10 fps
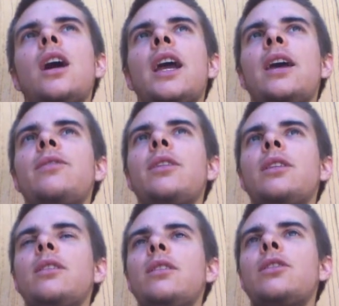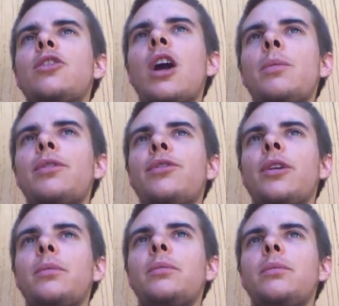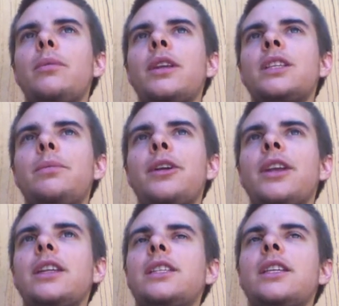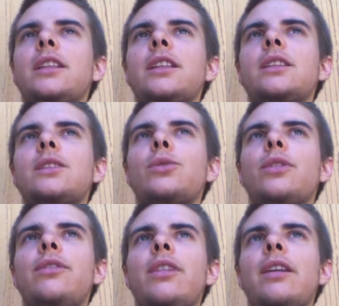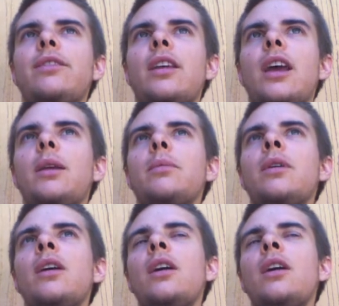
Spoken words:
I had the trauma from experiencing this sort of lifetime,